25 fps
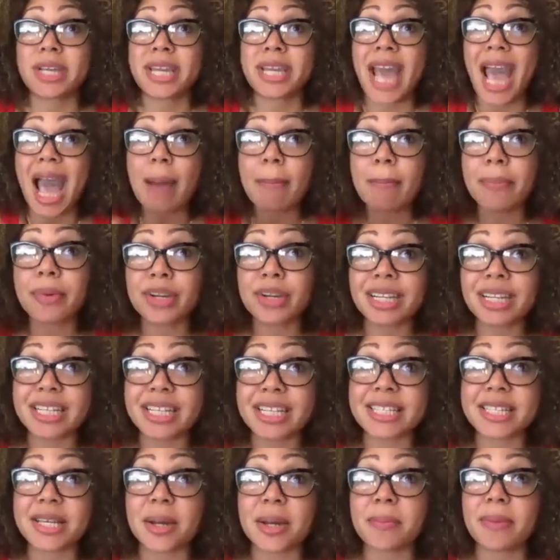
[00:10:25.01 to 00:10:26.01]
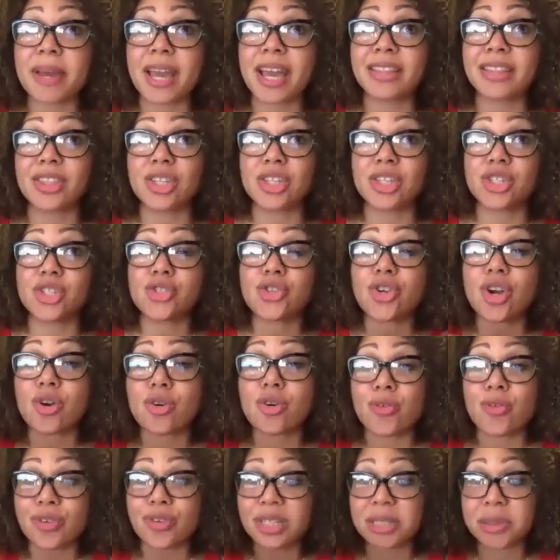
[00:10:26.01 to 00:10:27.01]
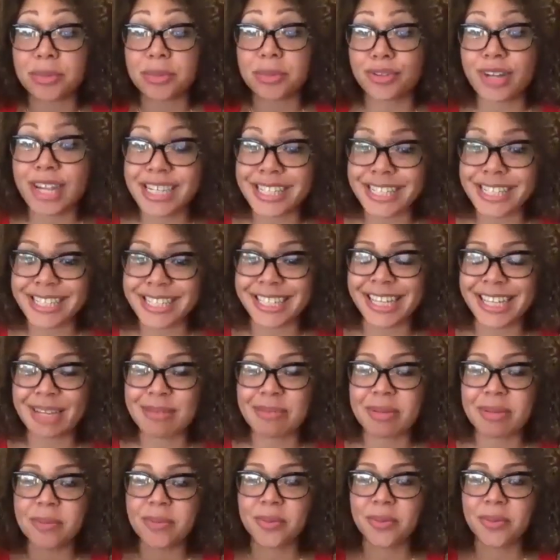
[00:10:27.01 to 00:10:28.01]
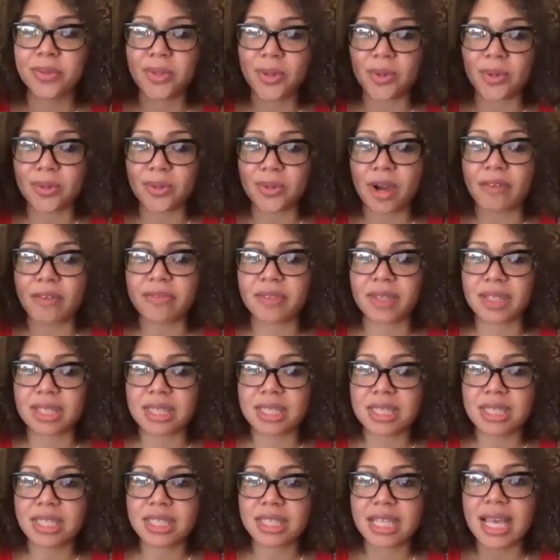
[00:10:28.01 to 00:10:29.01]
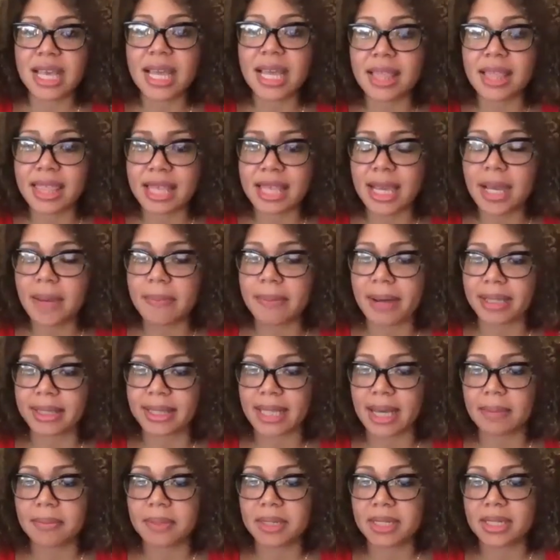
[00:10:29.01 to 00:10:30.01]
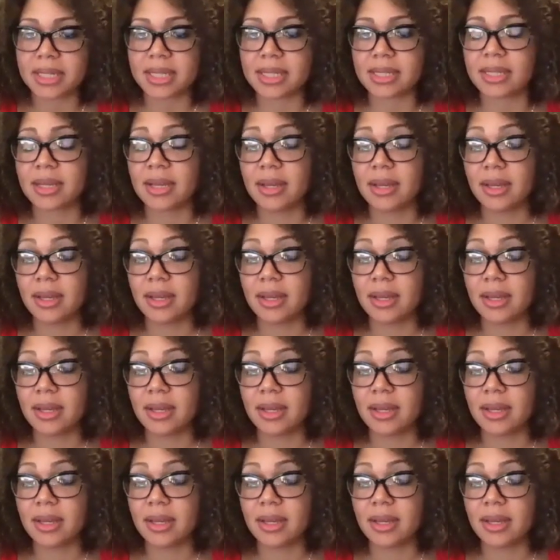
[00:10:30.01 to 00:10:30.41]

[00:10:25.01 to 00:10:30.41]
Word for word: capitalism and the struggle for liberation like people don't often think think about that because